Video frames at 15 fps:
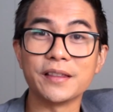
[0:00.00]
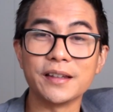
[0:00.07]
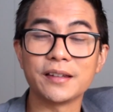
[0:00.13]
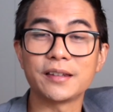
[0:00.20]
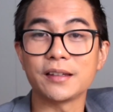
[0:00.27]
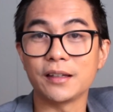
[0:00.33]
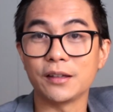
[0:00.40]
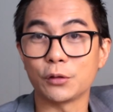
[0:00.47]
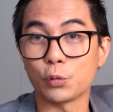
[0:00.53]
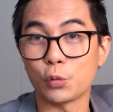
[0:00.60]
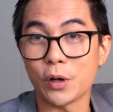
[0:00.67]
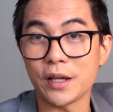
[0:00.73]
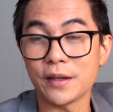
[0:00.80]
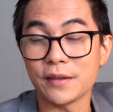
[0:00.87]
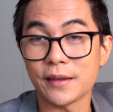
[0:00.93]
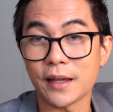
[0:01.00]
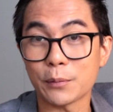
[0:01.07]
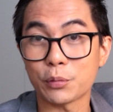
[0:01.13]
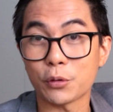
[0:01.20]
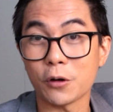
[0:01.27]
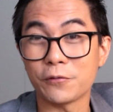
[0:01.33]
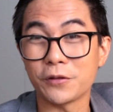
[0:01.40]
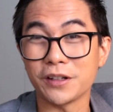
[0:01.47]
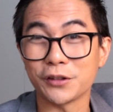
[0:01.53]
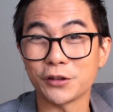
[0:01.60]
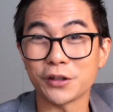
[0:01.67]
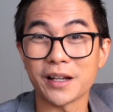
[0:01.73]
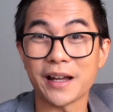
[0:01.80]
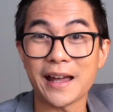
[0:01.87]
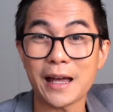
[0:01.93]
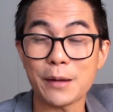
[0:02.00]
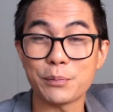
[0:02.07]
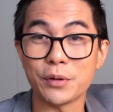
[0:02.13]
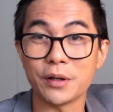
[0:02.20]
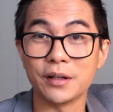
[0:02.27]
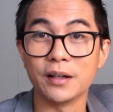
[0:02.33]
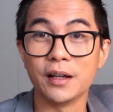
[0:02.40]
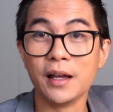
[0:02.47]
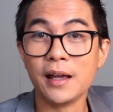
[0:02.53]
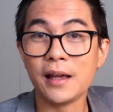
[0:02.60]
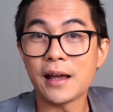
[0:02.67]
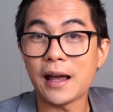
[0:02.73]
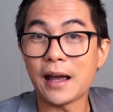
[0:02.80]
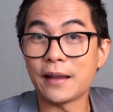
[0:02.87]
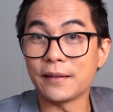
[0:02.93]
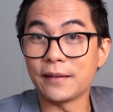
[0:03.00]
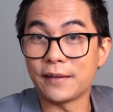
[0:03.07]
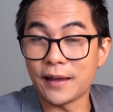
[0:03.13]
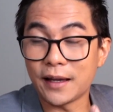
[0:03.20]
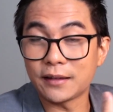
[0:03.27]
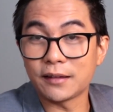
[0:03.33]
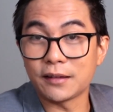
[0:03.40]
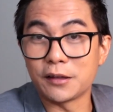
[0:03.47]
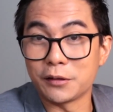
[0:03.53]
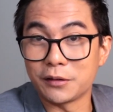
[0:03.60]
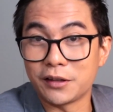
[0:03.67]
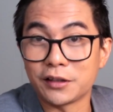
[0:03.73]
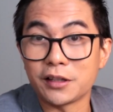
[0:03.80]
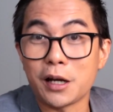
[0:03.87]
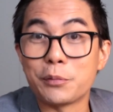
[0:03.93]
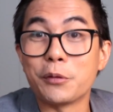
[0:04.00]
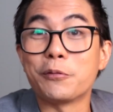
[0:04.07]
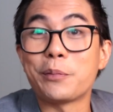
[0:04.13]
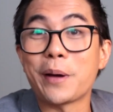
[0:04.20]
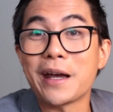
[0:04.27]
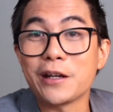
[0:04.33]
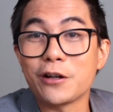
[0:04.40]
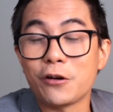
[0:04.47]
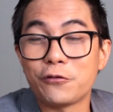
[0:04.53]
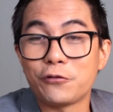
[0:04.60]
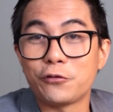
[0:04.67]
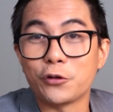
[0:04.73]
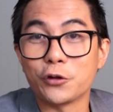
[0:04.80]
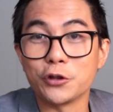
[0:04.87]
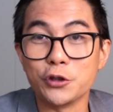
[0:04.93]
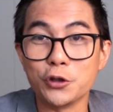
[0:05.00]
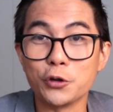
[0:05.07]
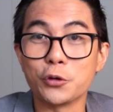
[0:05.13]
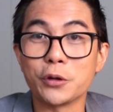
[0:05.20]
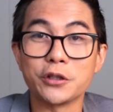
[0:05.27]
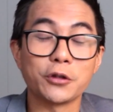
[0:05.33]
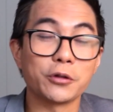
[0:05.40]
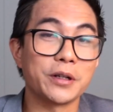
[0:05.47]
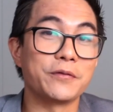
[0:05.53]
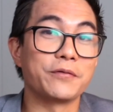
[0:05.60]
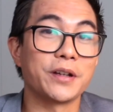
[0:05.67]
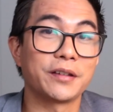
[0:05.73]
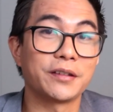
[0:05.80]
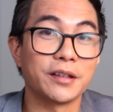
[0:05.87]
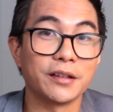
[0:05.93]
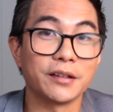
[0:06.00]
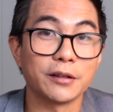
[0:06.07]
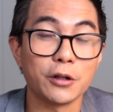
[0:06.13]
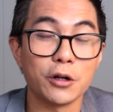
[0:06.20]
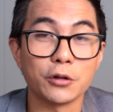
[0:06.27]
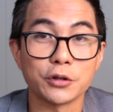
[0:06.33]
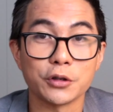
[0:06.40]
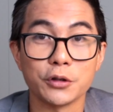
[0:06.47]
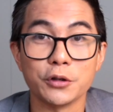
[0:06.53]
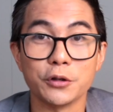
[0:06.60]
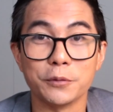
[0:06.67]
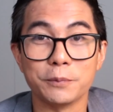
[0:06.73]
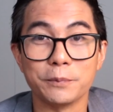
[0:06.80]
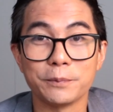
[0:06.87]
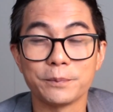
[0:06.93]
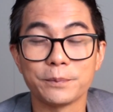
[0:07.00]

this is when that profit is going to happen, and that's the, the type of payoff for you and your investors long term.